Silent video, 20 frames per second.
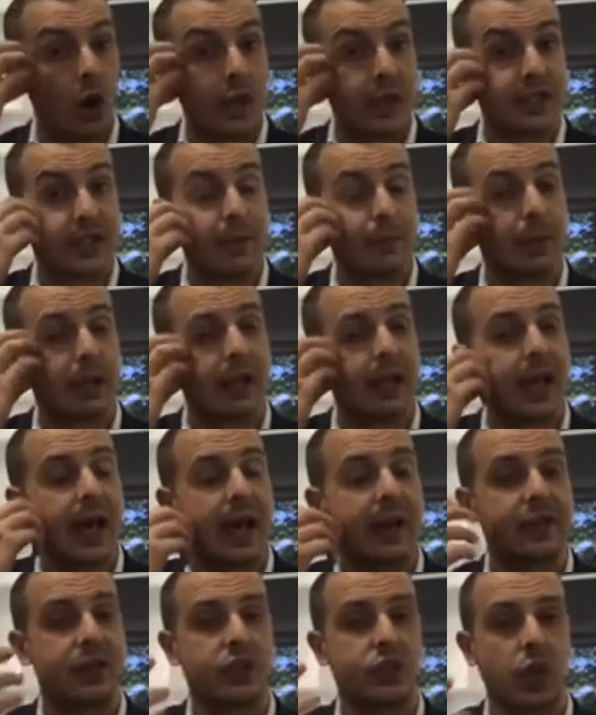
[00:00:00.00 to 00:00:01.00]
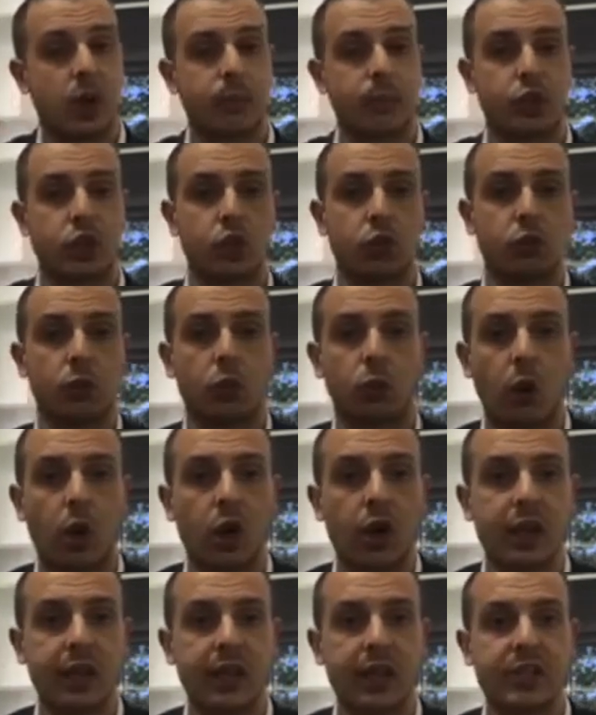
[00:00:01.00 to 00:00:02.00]
typically how this type of deal would
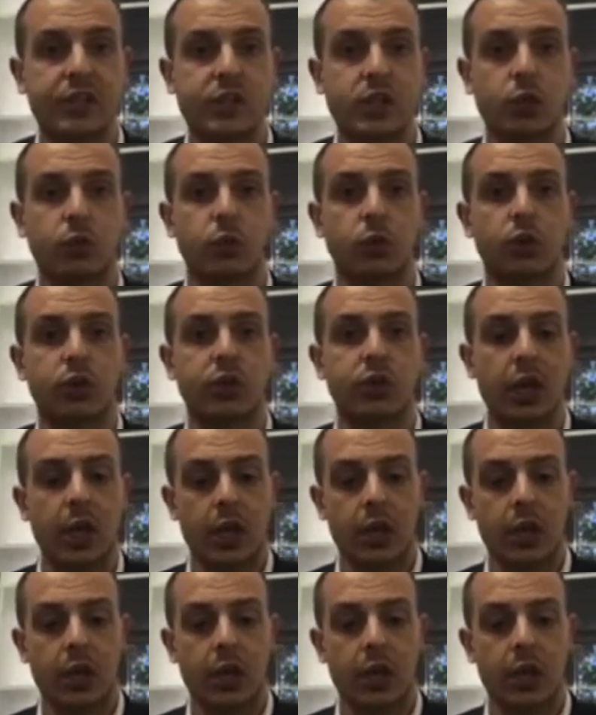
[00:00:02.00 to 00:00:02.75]
work is you would